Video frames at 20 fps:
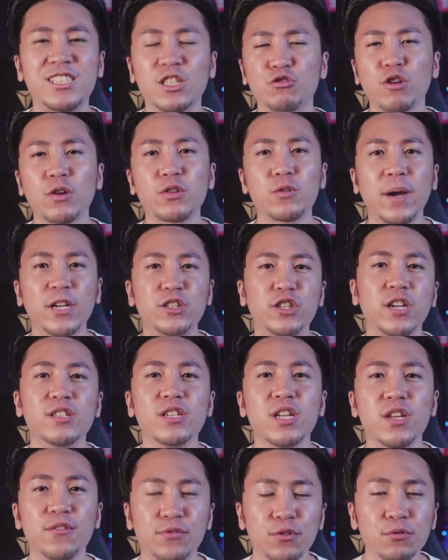subscribe to my
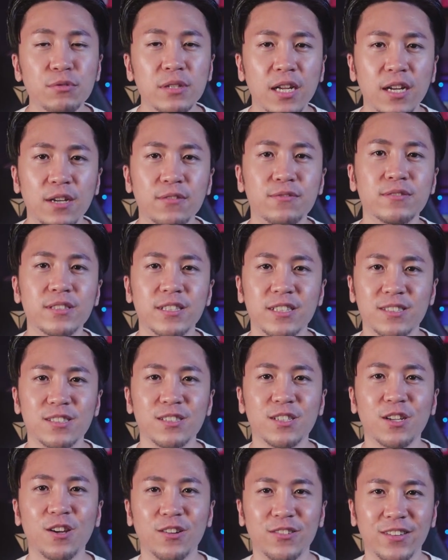channel if you love
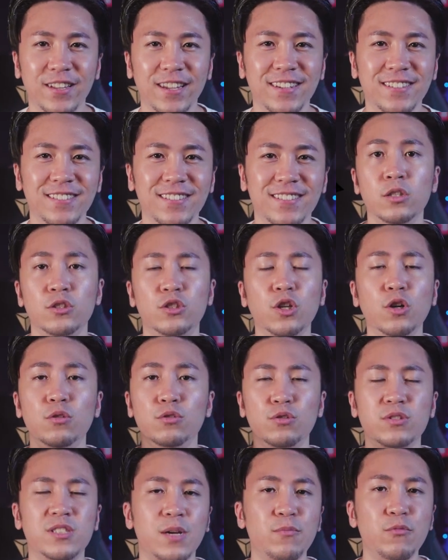this content.
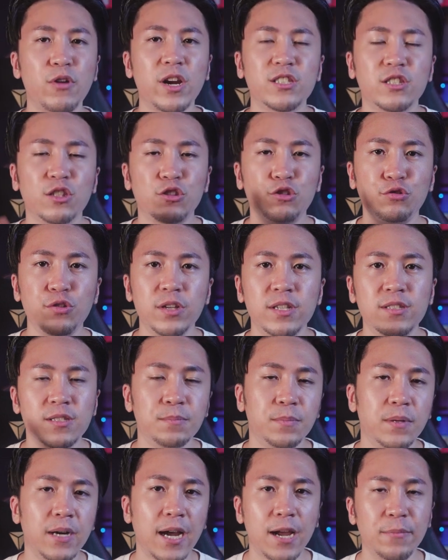So to summarize the 3
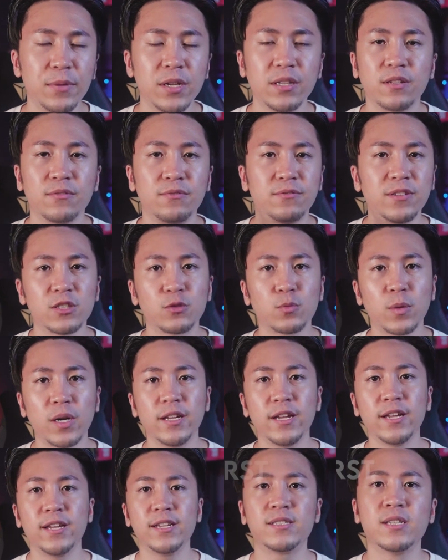simple habits, the first
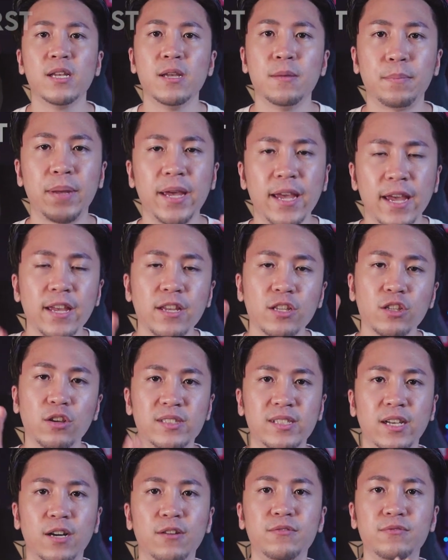one is pay
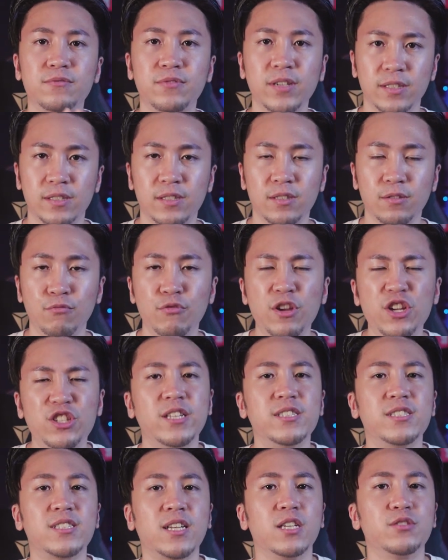yourself first.
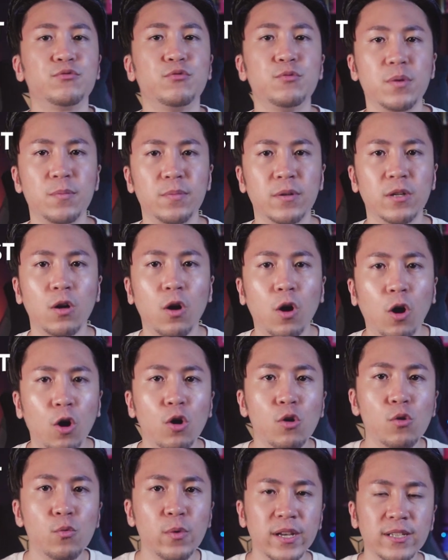Rich and successful people
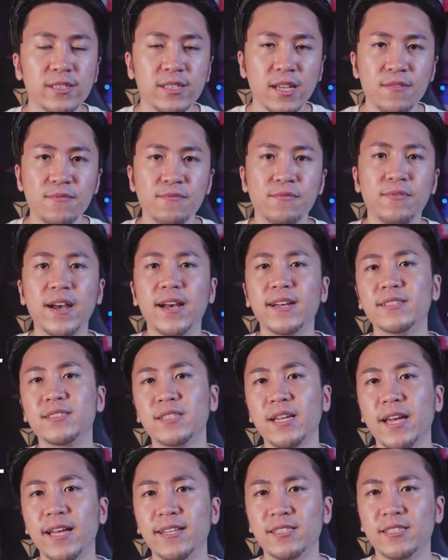always
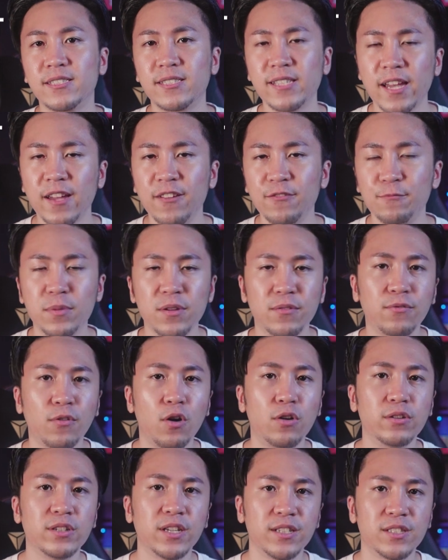invest and save
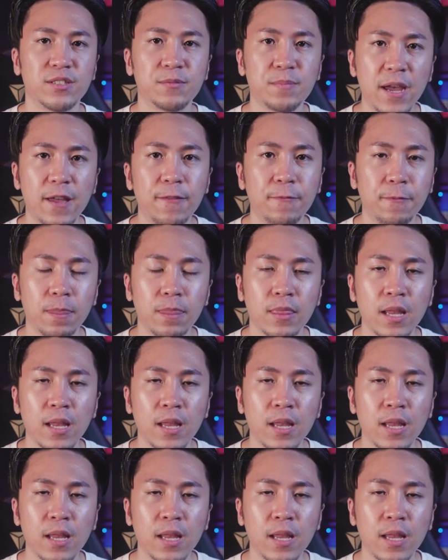before they spend.